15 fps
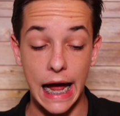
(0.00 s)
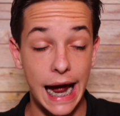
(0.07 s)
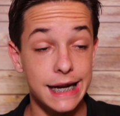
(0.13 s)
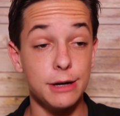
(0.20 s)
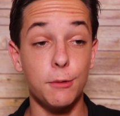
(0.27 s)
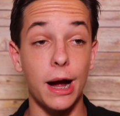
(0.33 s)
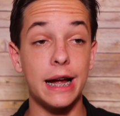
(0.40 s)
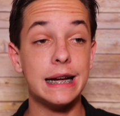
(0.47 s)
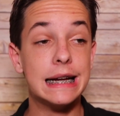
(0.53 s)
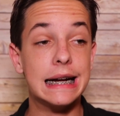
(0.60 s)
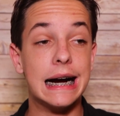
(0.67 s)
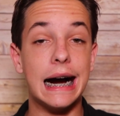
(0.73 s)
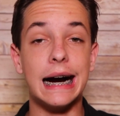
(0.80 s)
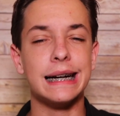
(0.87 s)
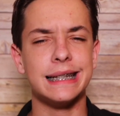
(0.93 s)
Anyway,
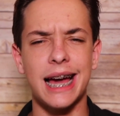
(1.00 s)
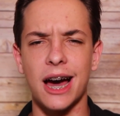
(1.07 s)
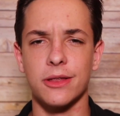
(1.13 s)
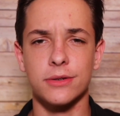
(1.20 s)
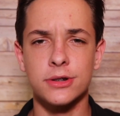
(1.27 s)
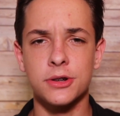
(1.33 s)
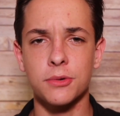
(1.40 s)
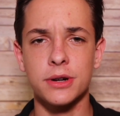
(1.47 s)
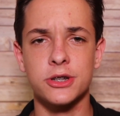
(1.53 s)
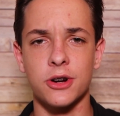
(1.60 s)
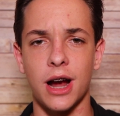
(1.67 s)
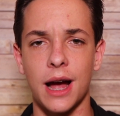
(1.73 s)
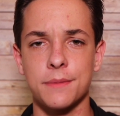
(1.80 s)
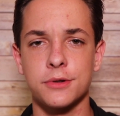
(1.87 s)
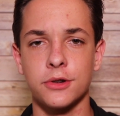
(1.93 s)
yeah, their stories are
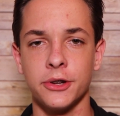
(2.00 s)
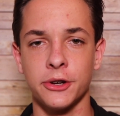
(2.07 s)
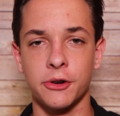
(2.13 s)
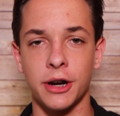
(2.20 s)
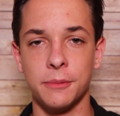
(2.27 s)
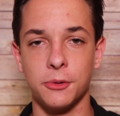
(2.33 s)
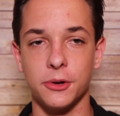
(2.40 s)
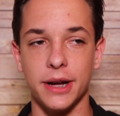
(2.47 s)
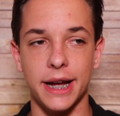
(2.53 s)
absolutely incredible,